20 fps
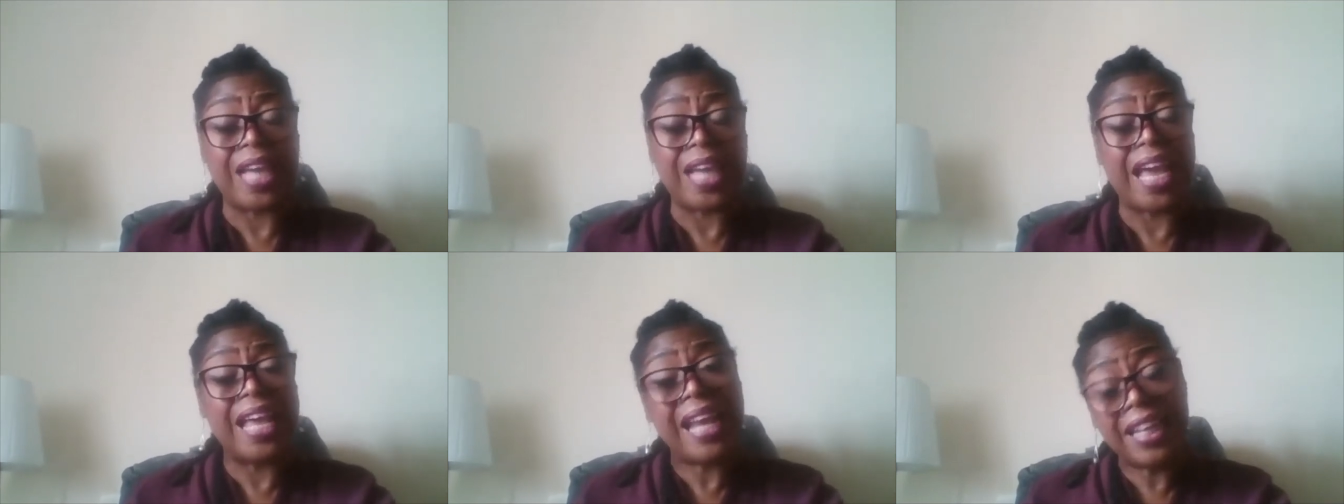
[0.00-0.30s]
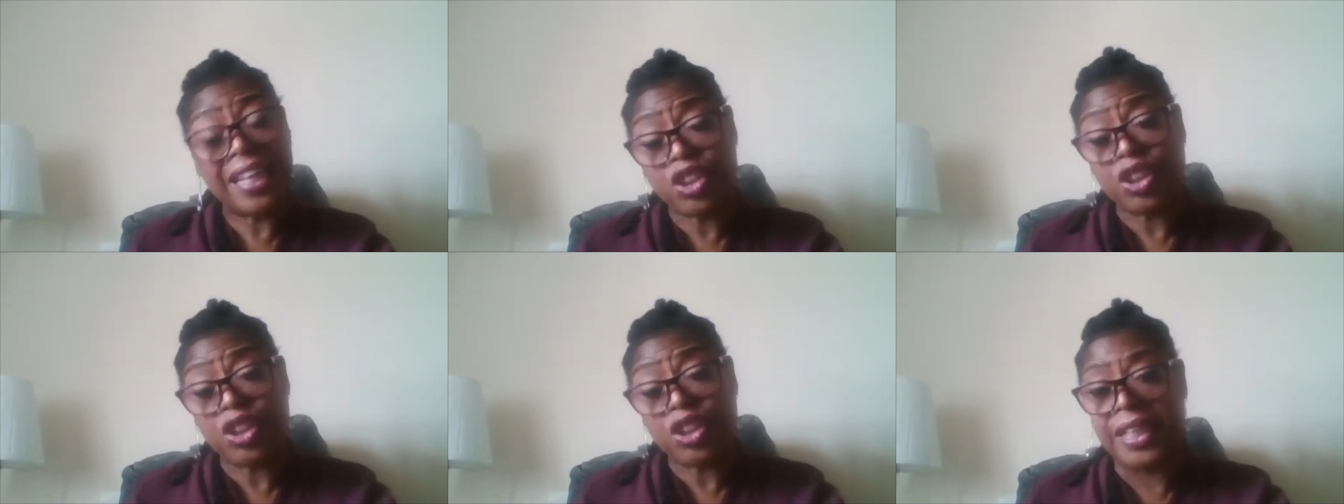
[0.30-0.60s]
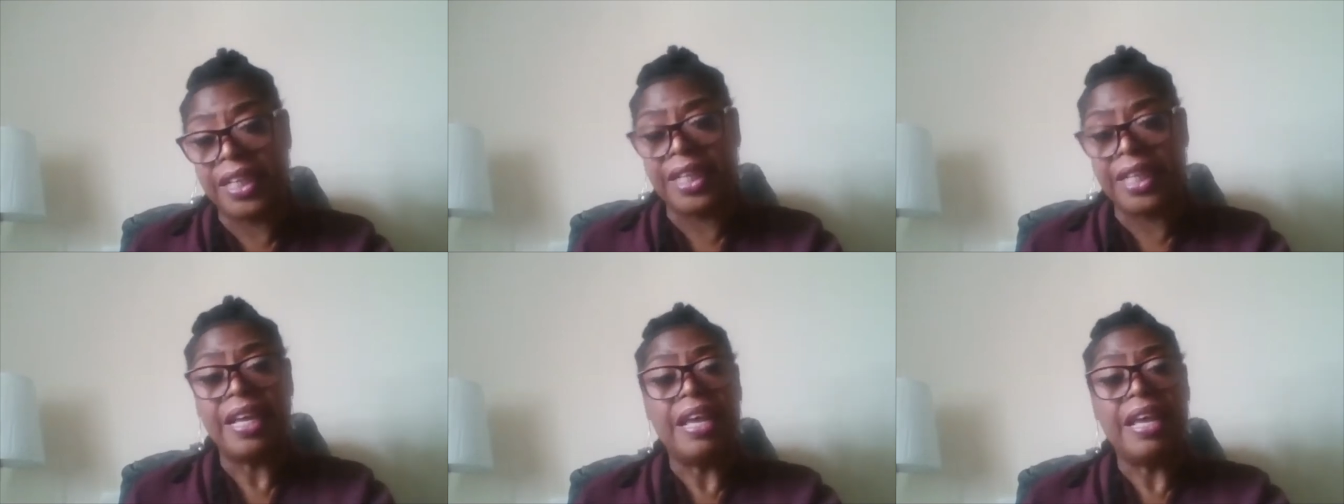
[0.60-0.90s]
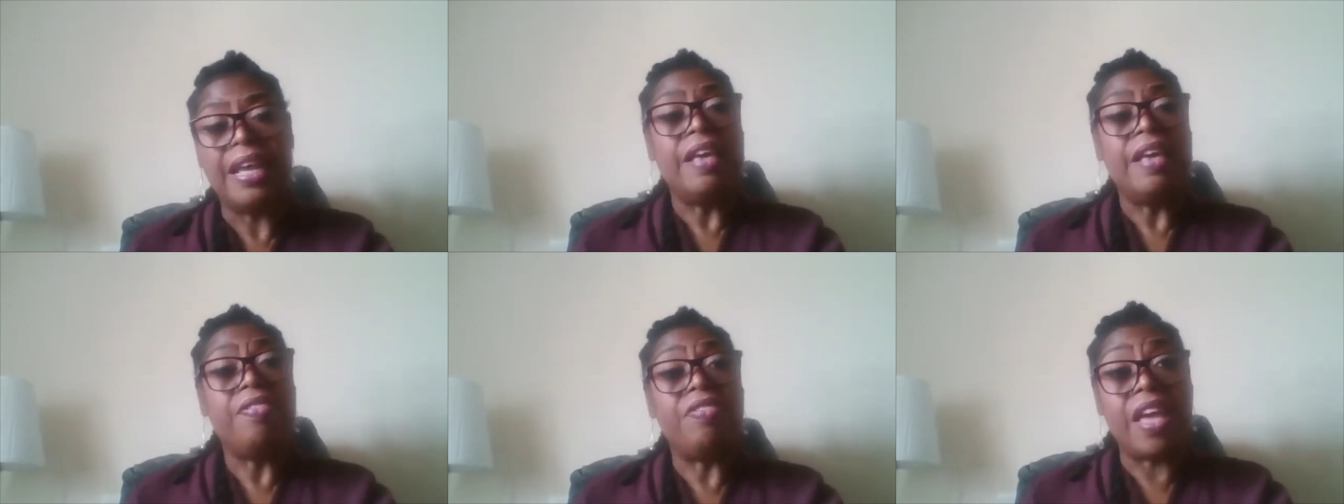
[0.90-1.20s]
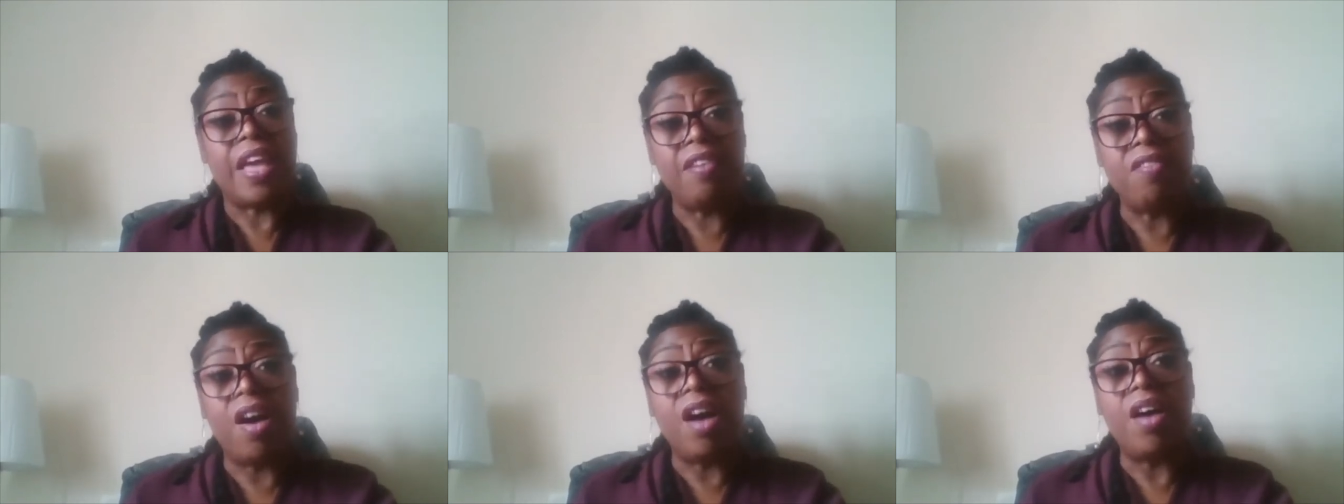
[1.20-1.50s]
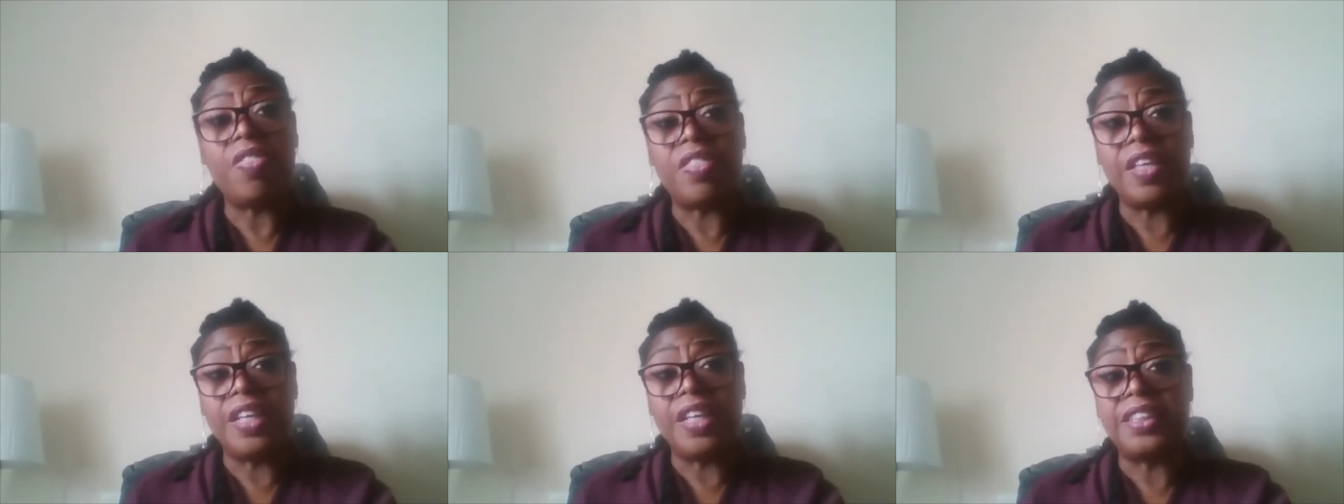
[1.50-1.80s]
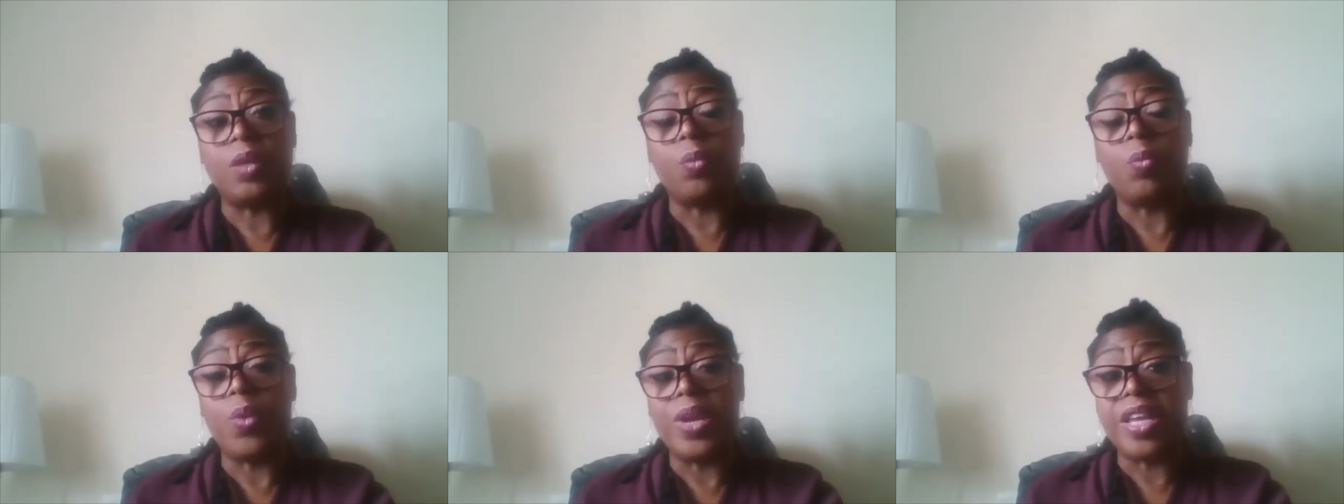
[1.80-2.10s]
And actually, there are things
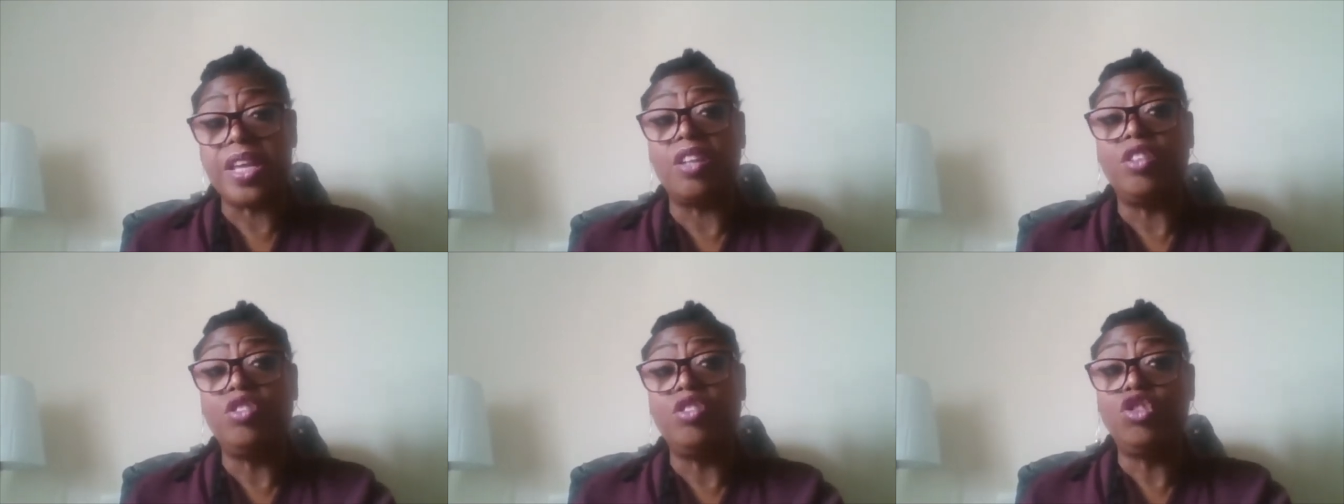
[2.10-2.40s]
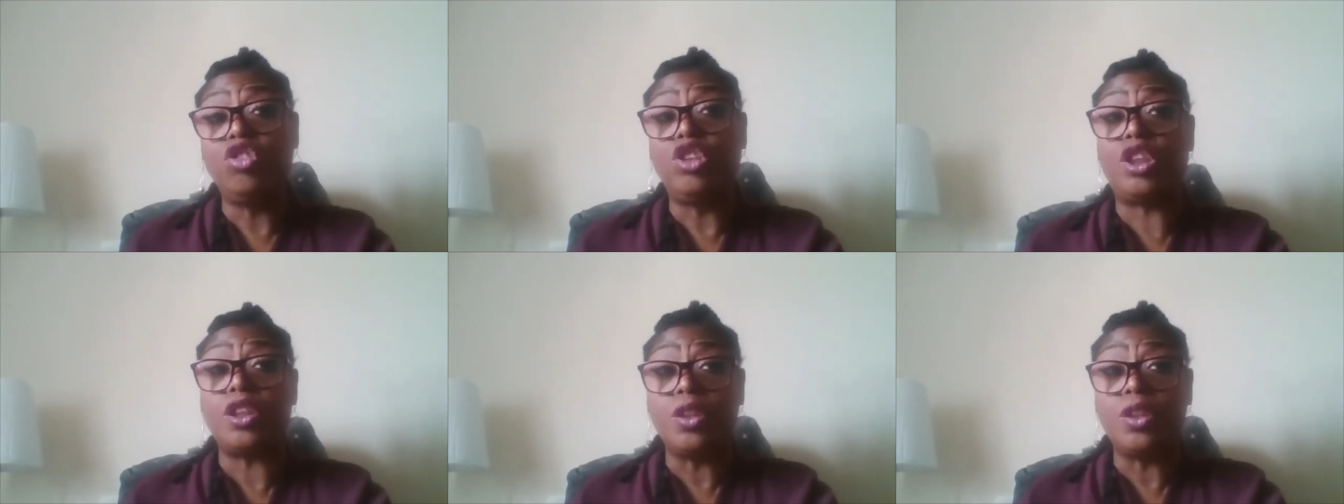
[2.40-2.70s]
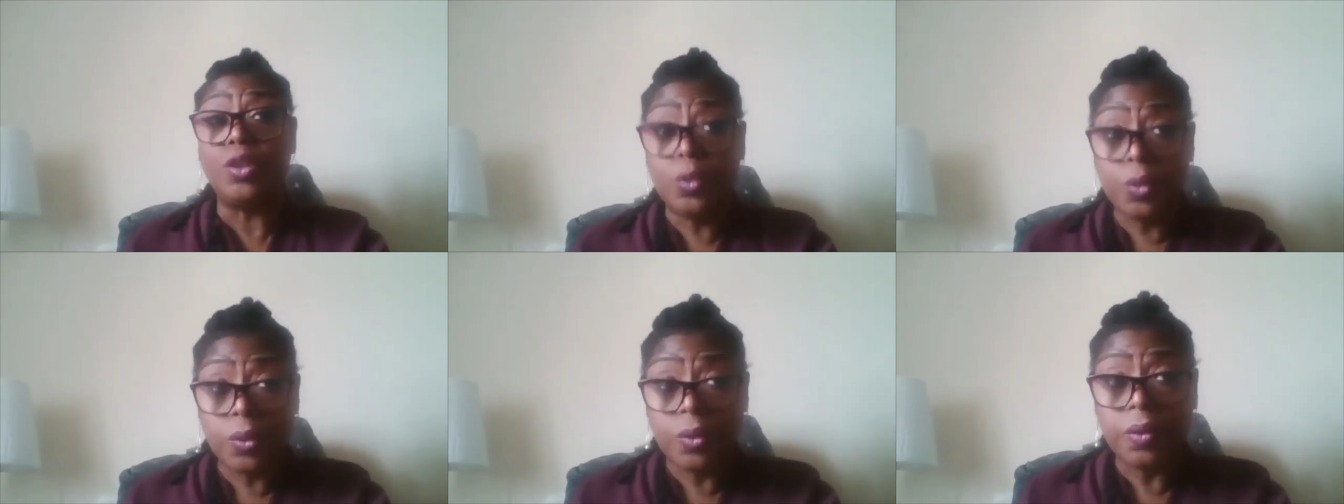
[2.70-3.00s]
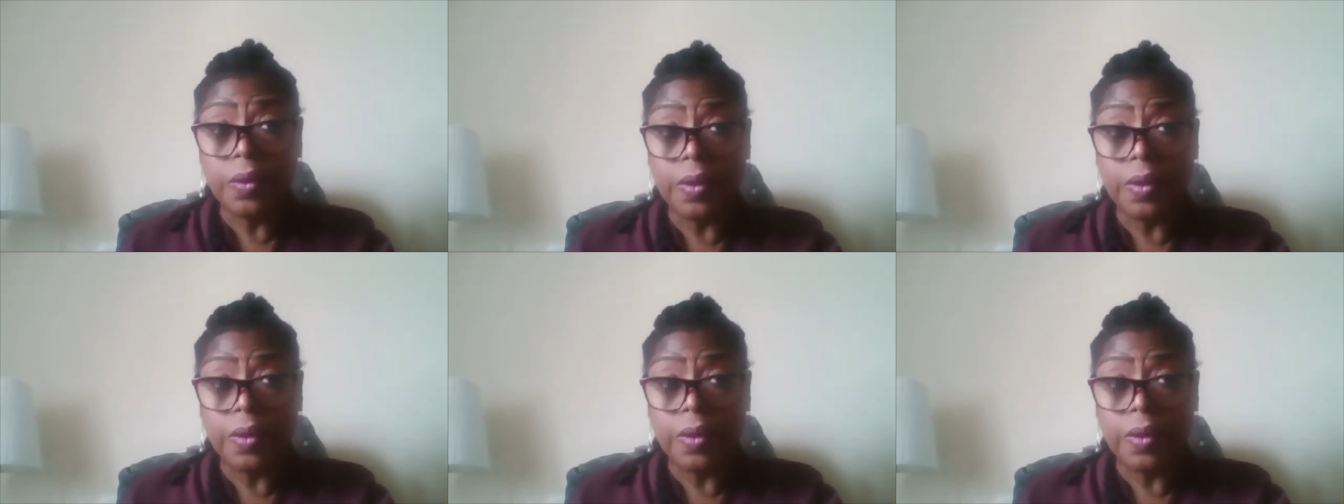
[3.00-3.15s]
that we can do